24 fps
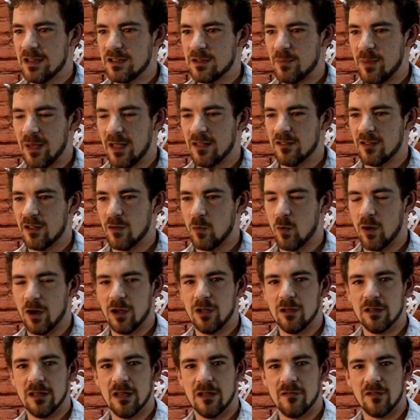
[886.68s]
it depends on where
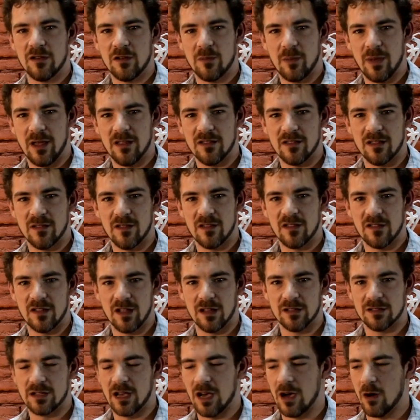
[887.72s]
you live it depends on the
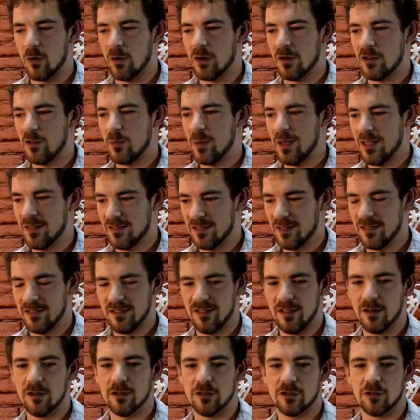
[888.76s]
cell tower it depends on
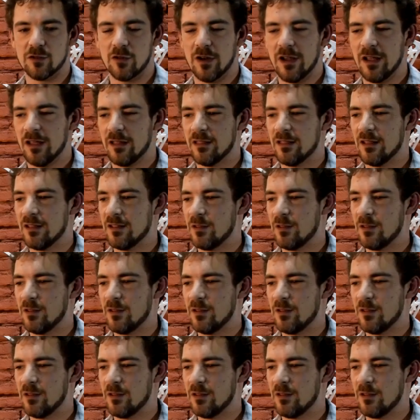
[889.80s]
signal strength